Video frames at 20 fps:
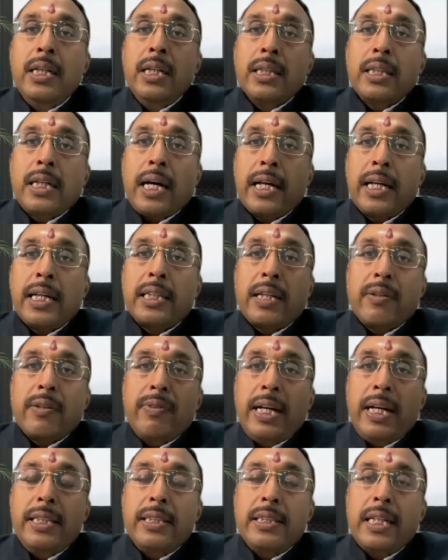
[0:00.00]
The another
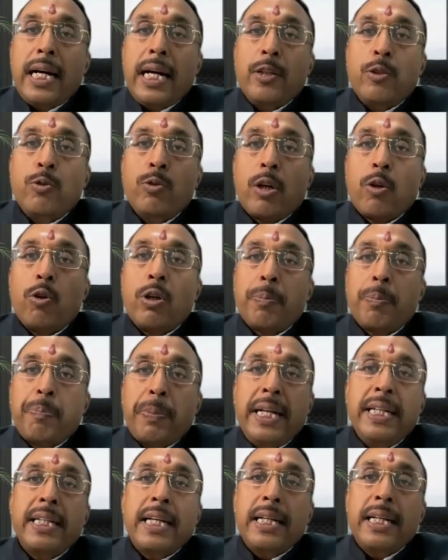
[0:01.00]
way is that you are not
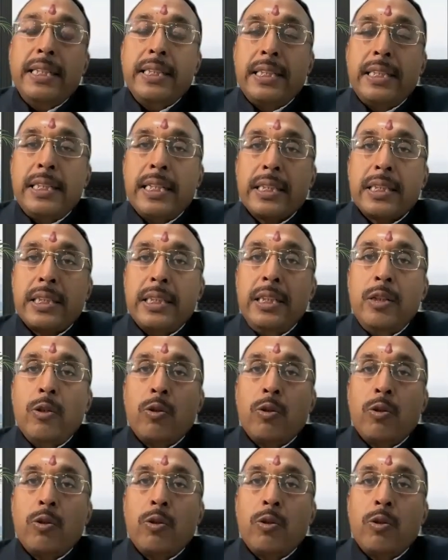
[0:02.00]
paying any GST